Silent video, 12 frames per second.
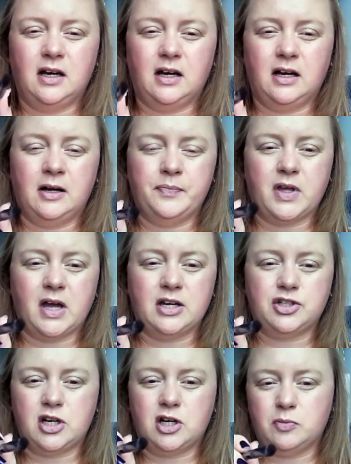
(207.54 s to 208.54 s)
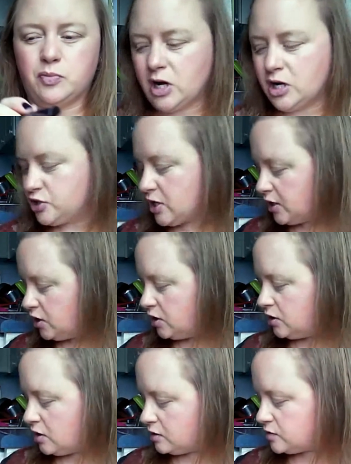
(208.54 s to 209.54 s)
um, eyeshadow brush. I
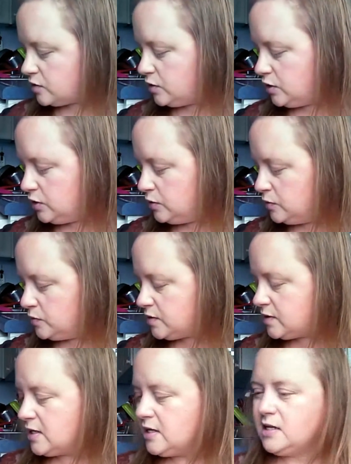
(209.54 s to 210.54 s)
could also use